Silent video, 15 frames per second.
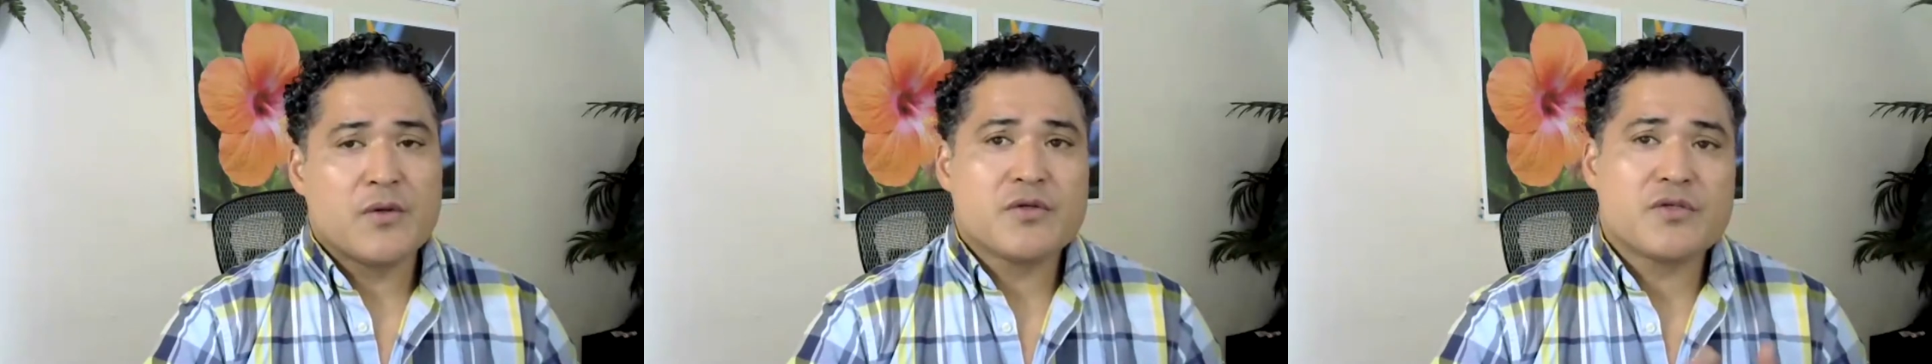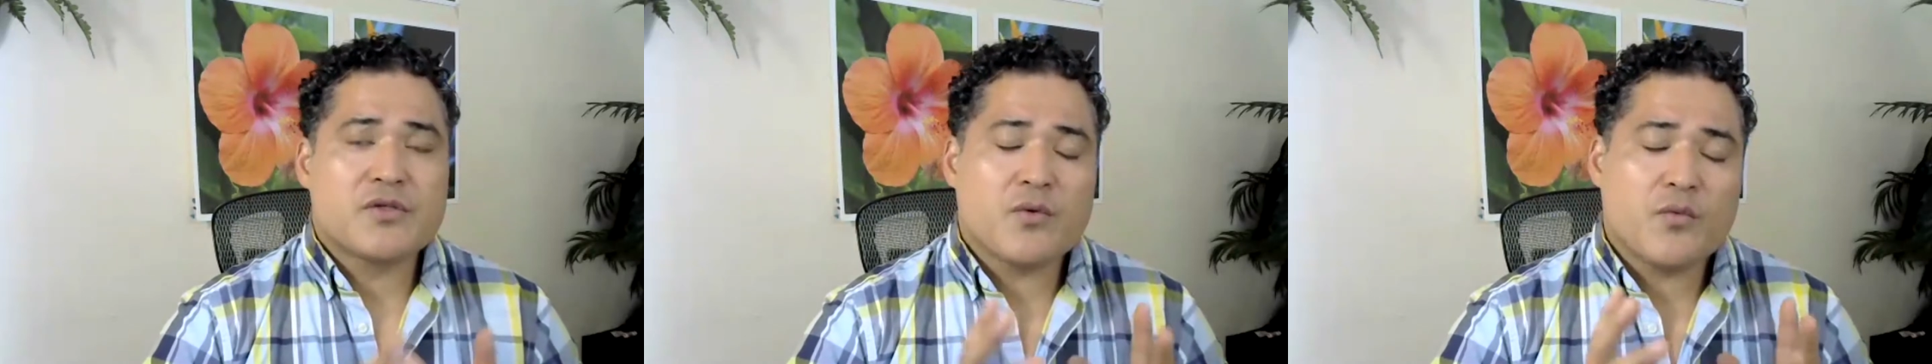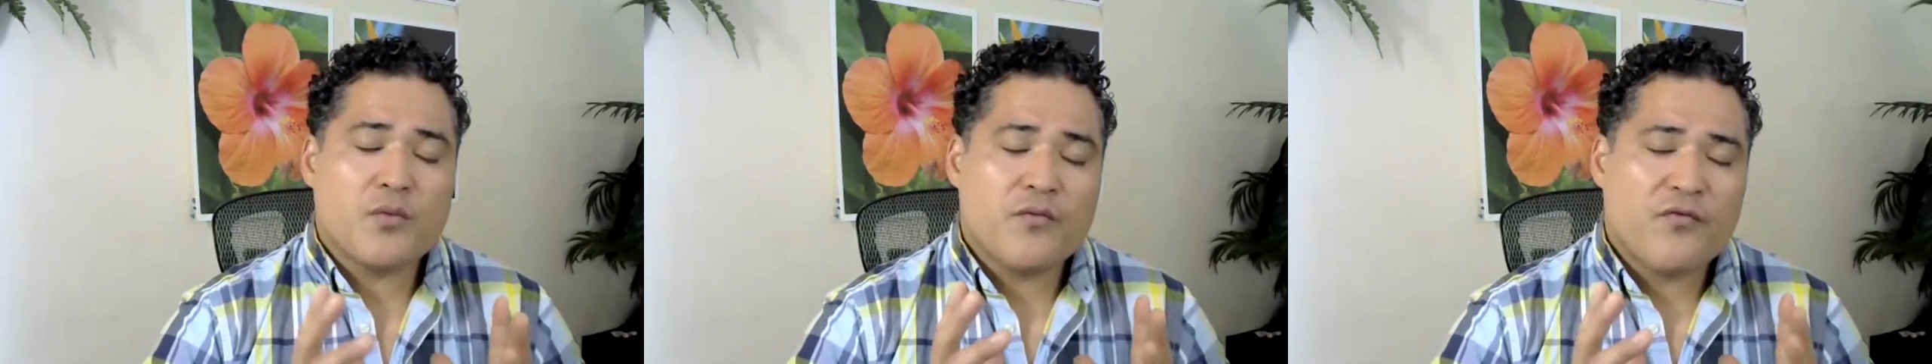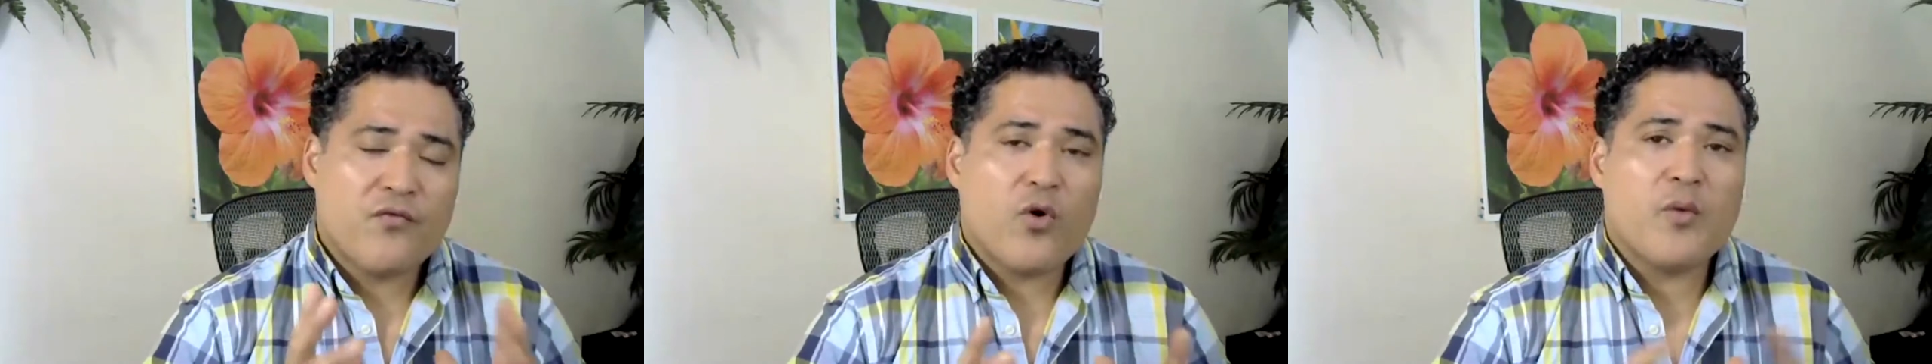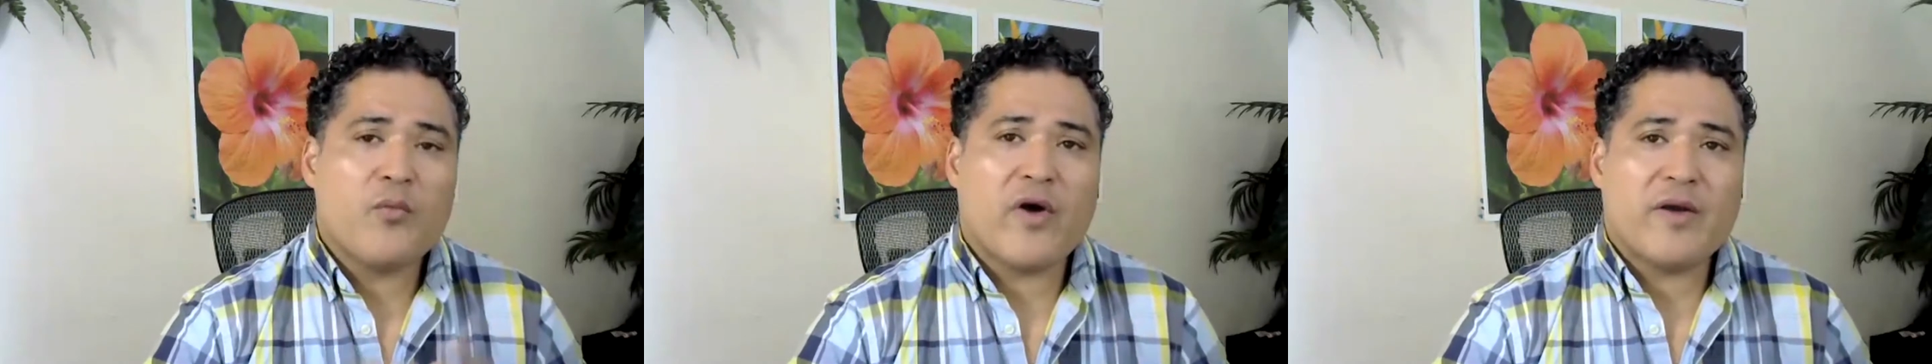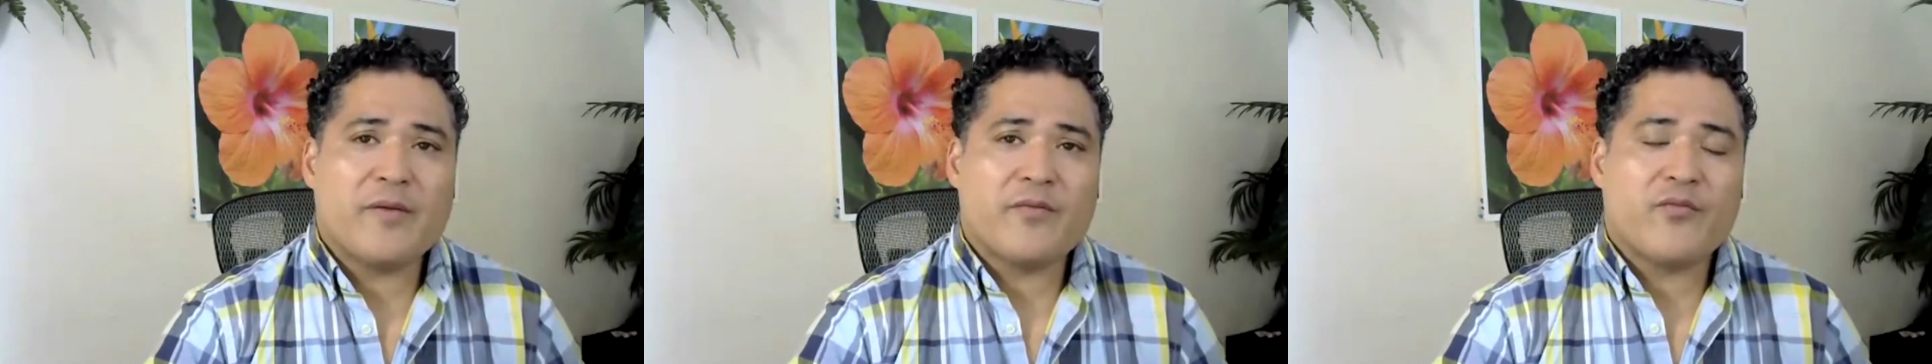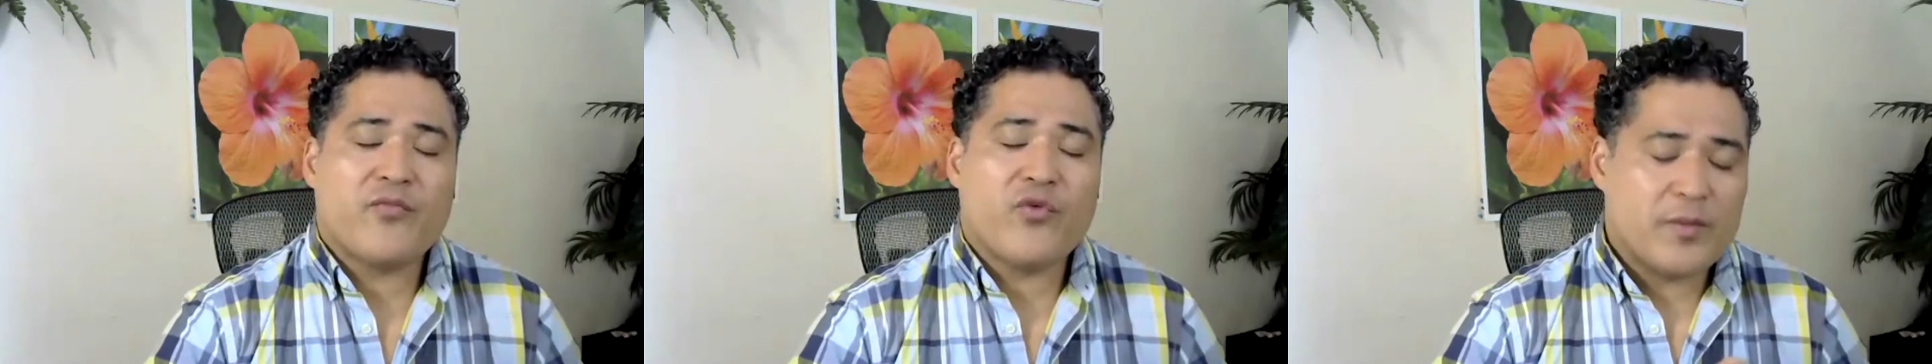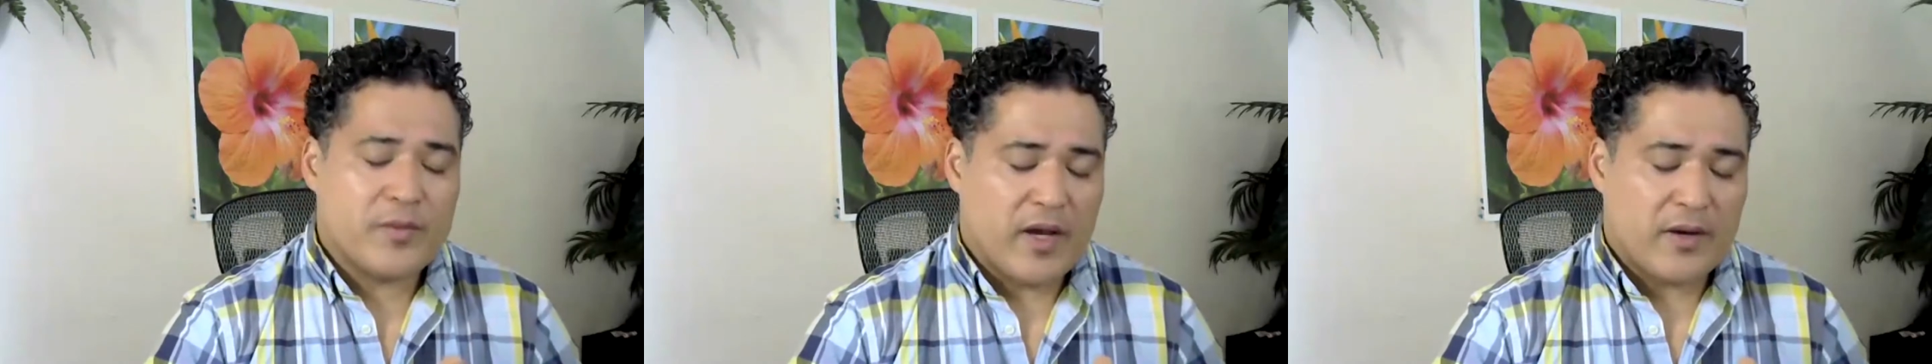So for
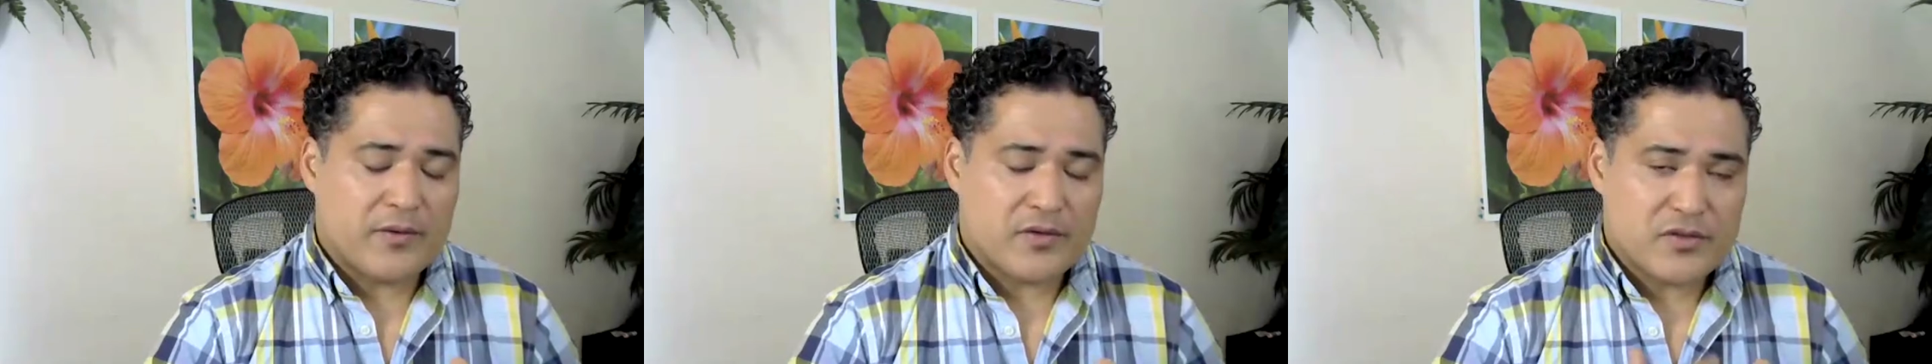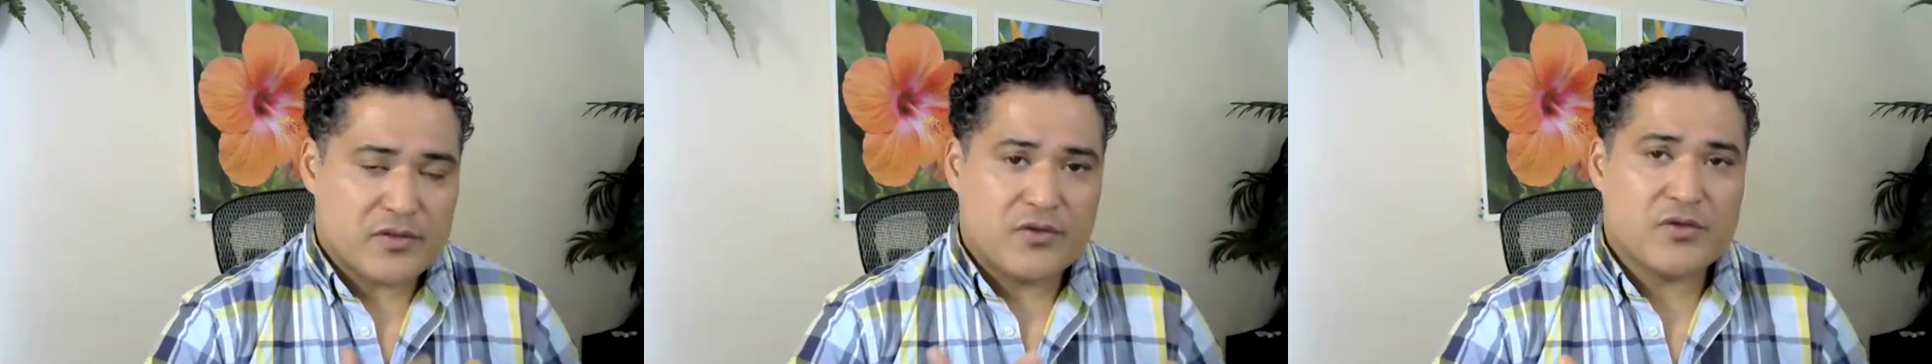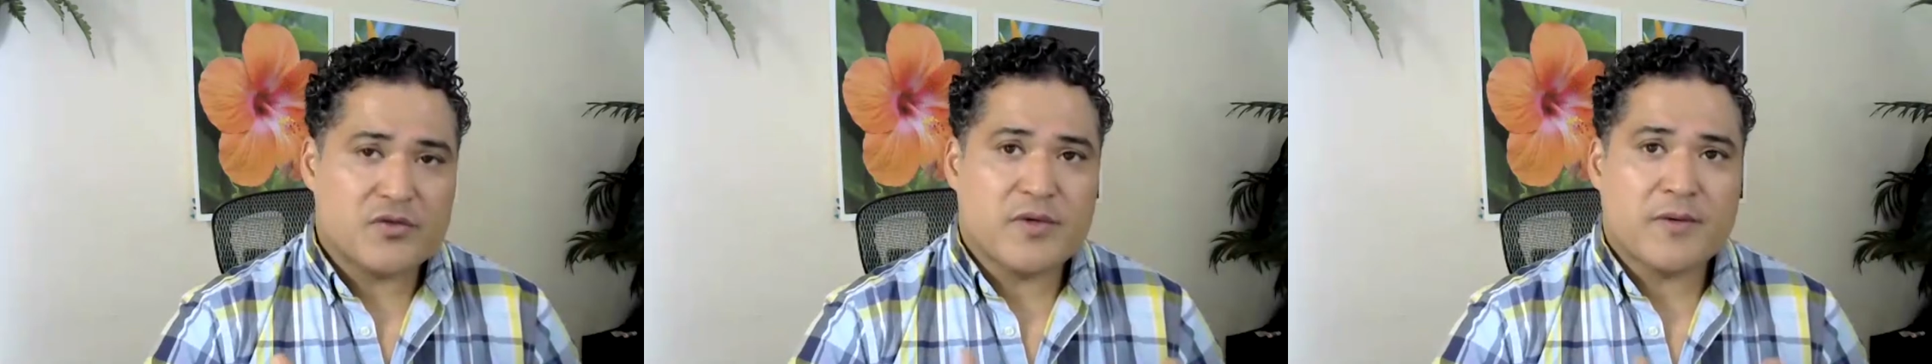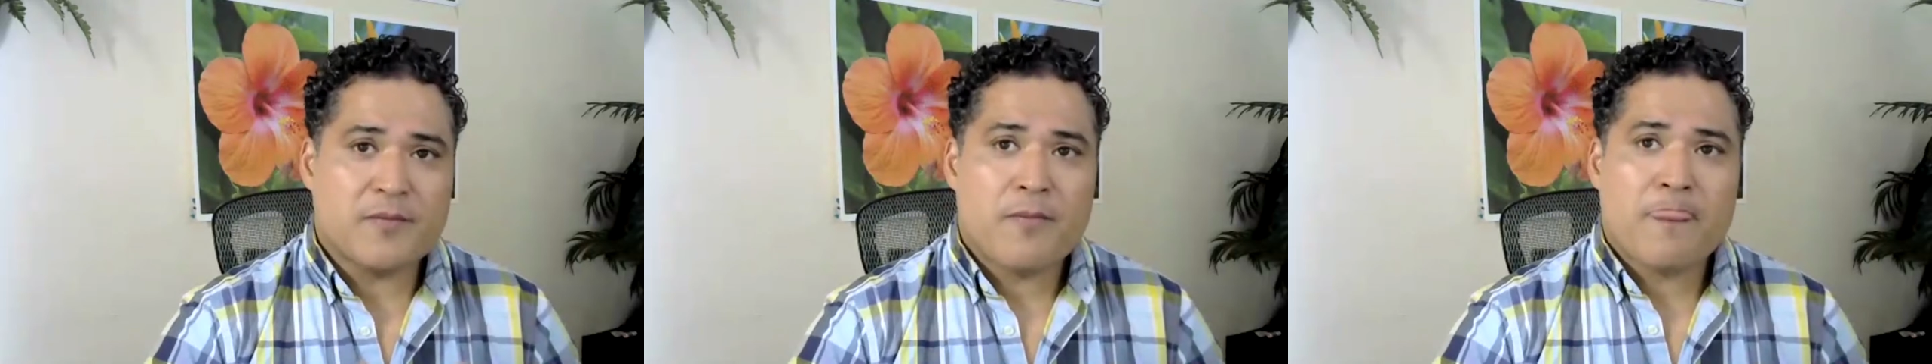VoIP Doctors, excuse me,